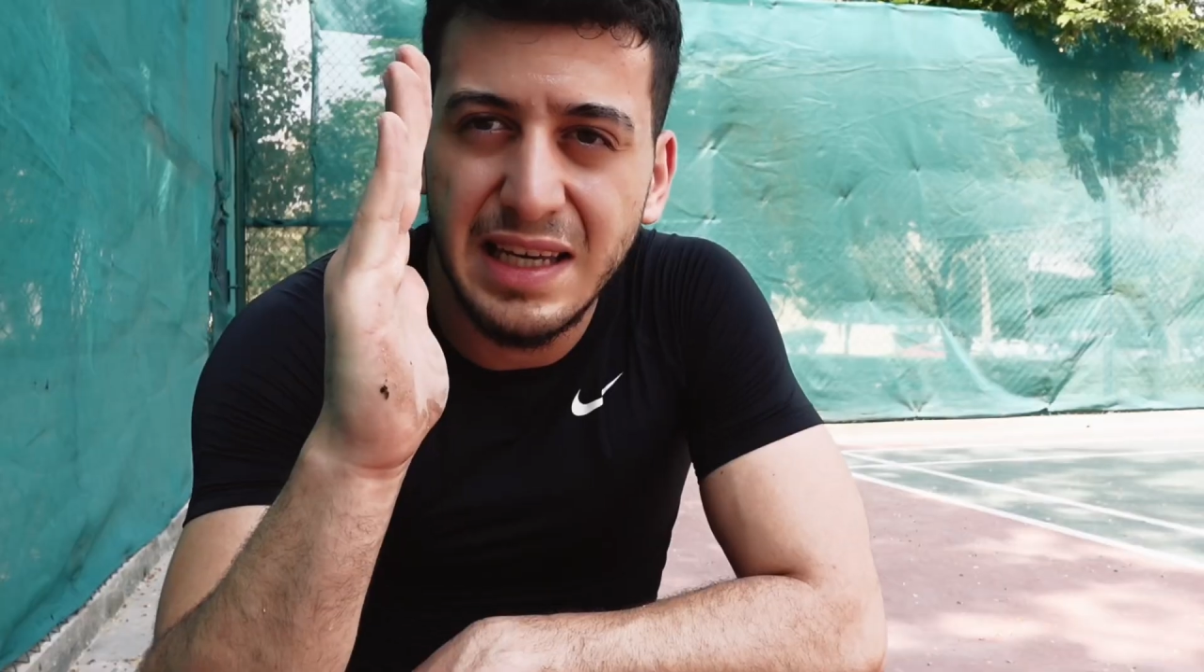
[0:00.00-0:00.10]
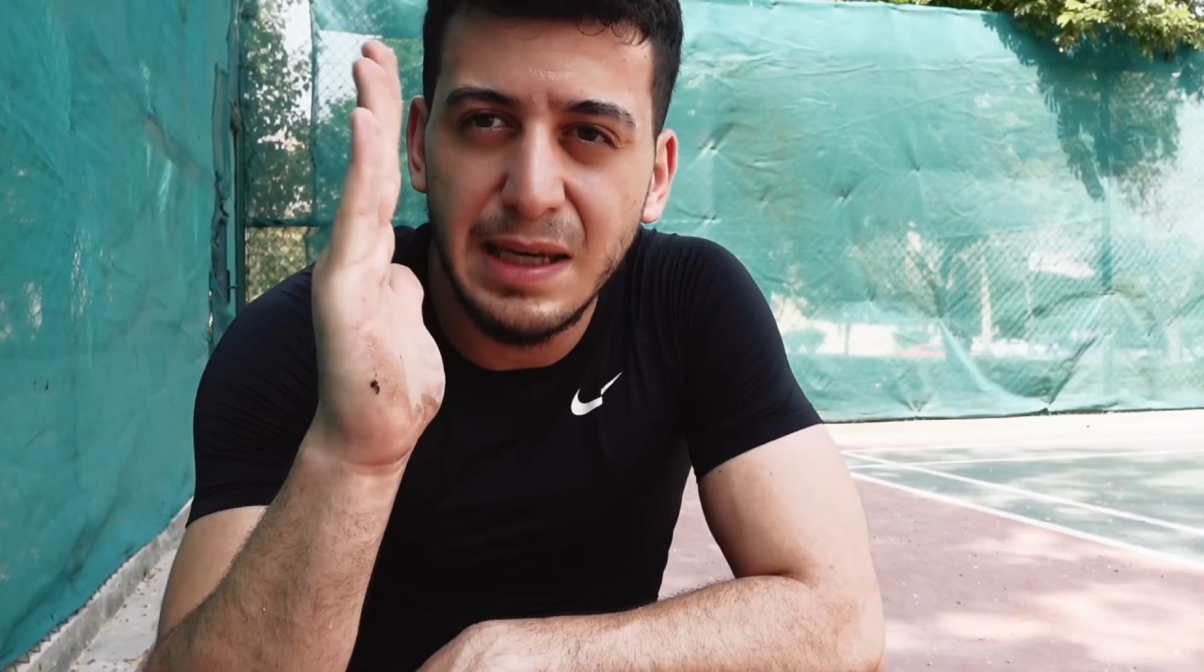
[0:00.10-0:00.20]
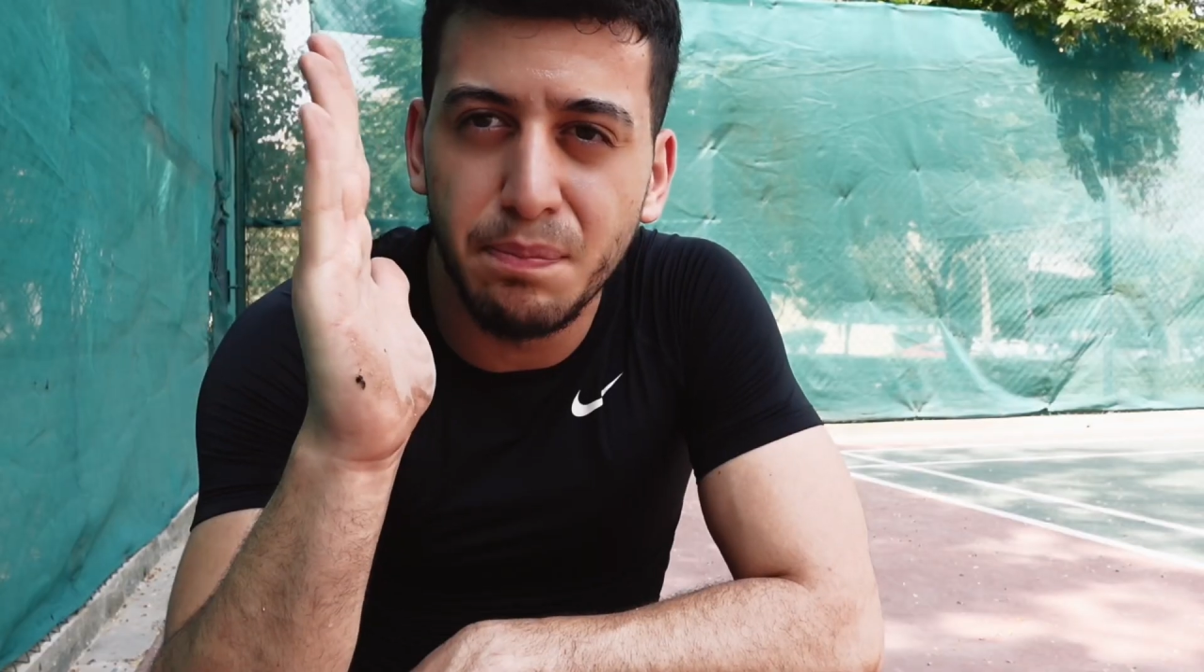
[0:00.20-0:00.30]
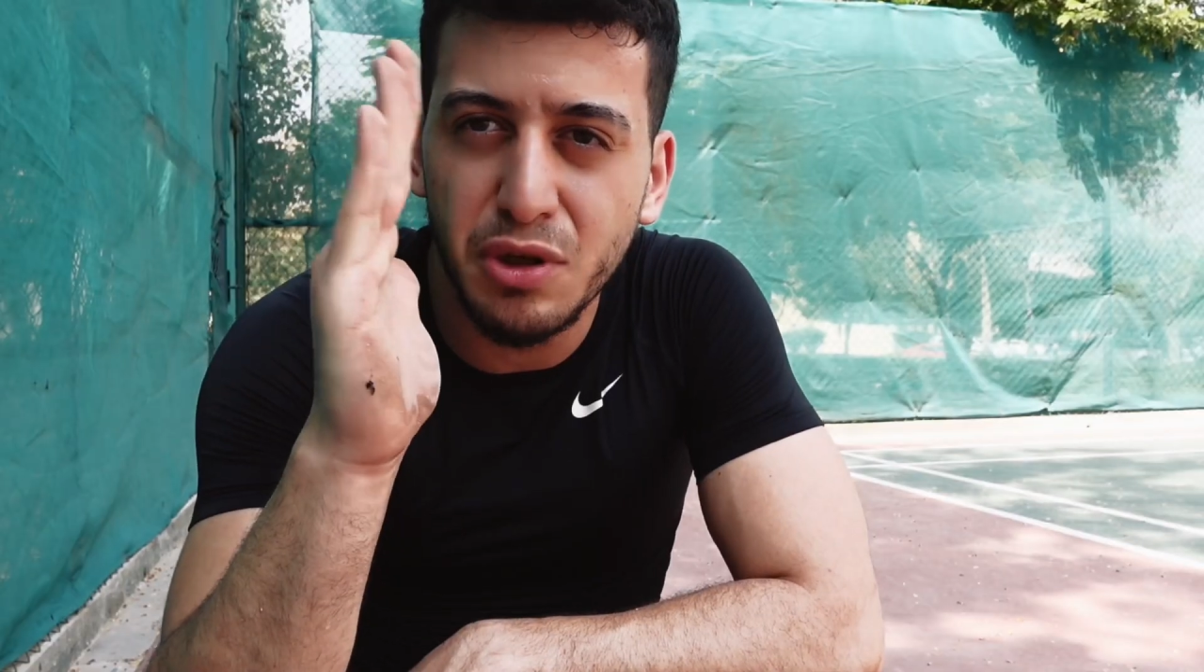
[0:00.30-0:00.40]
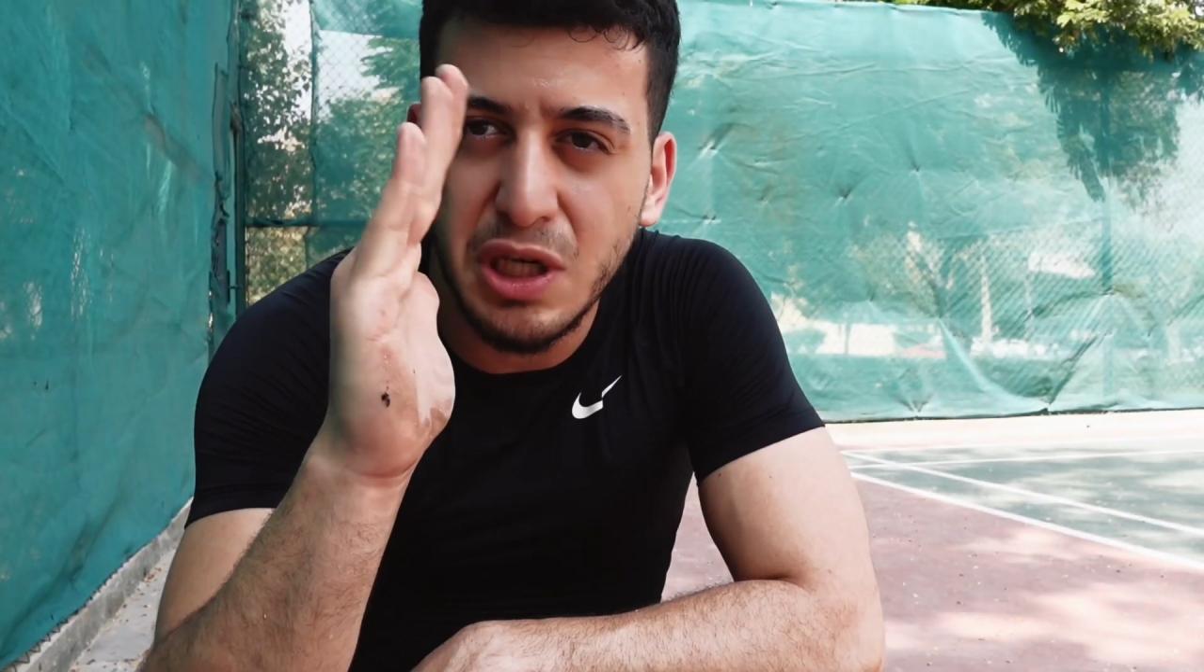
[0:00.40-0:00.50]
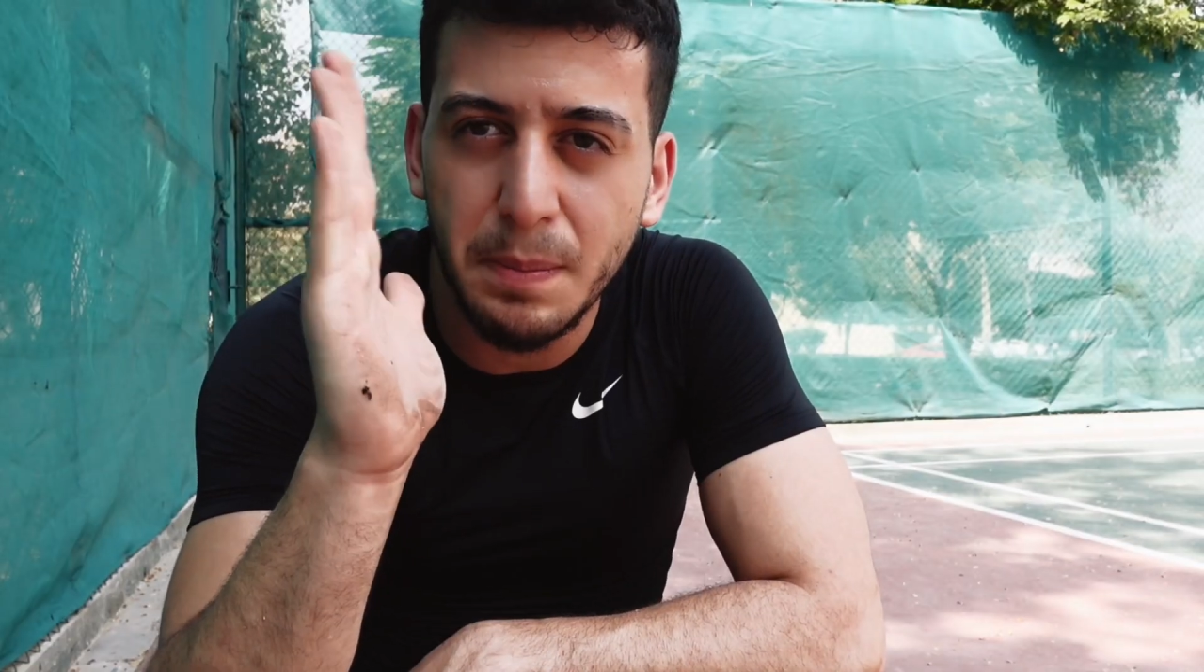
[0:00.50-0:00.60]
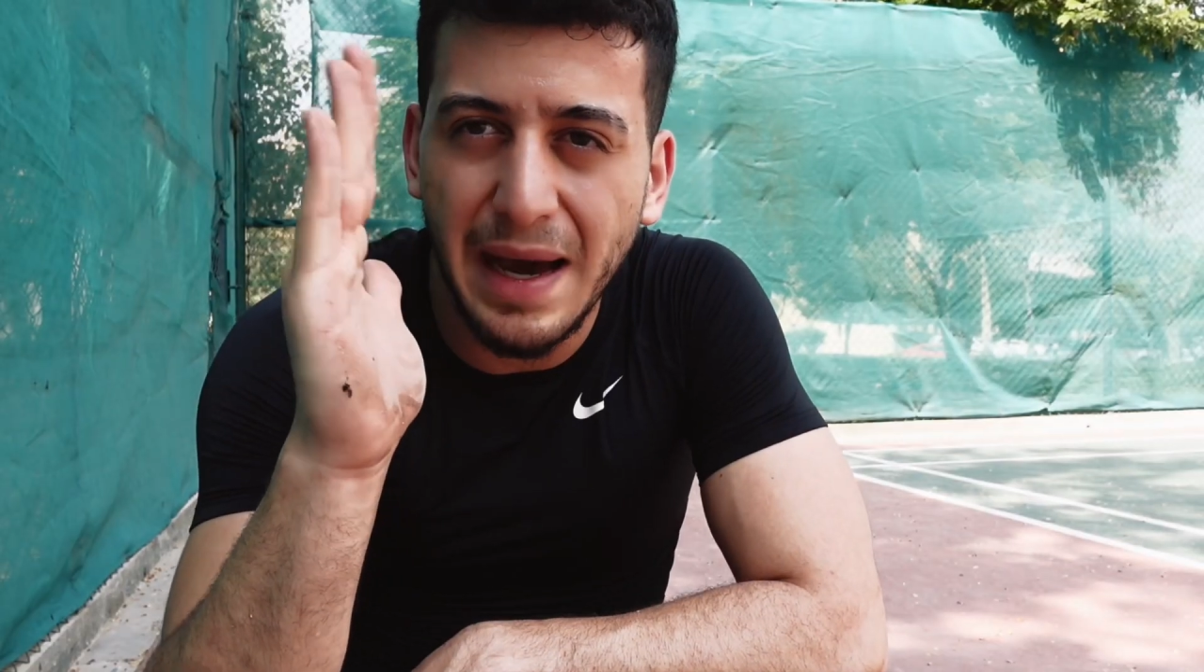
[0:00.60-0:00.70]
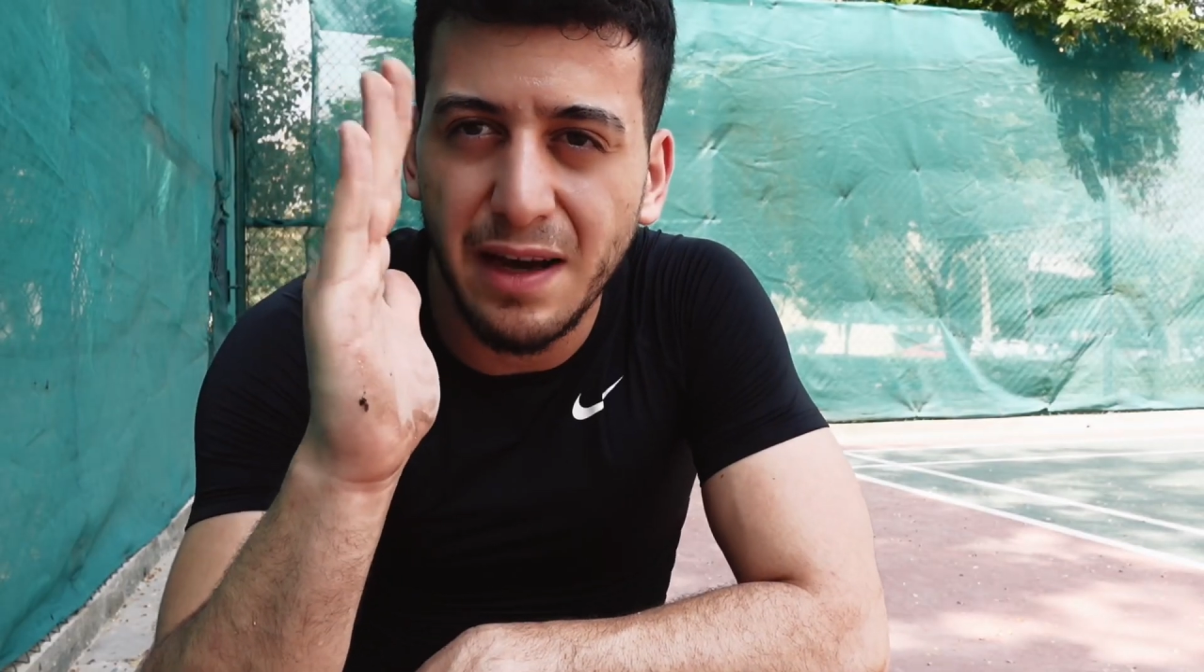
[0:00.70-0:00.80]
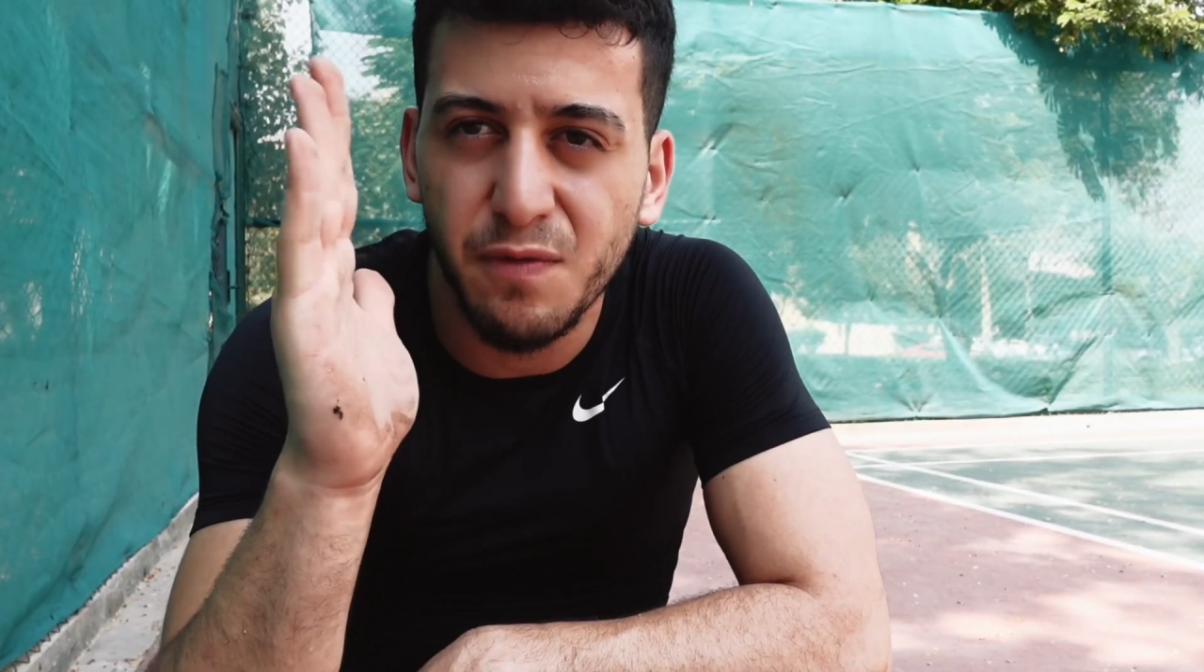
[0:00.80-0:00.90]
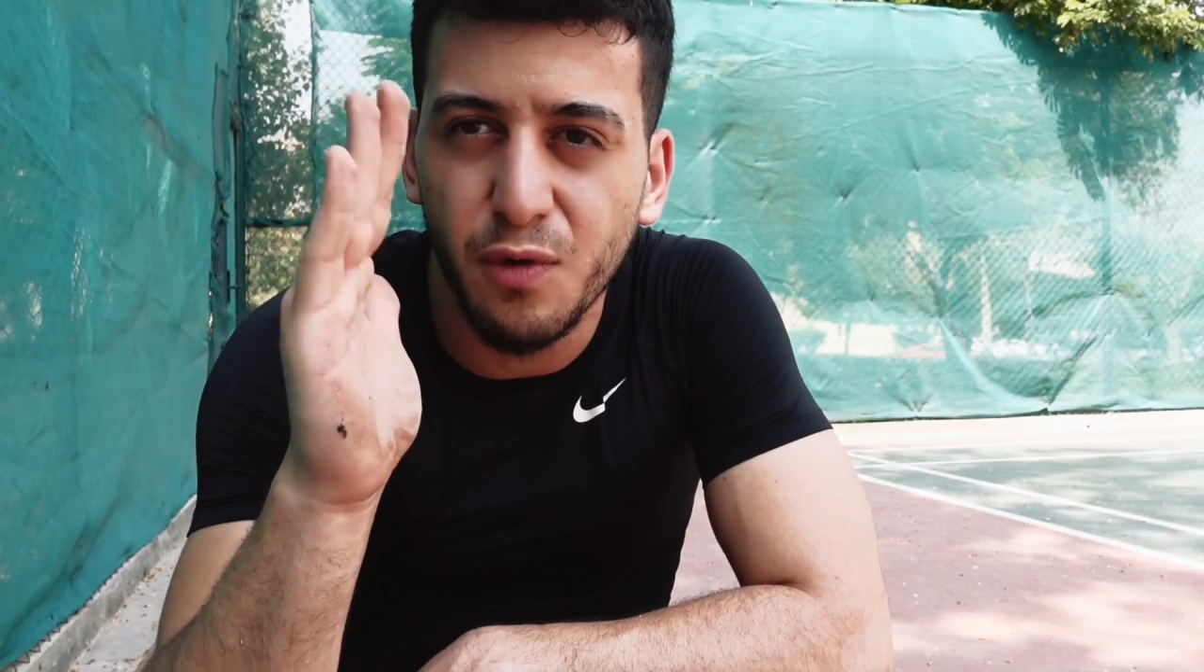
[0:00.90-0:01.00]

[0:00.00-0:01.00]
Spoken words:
keep pushing back and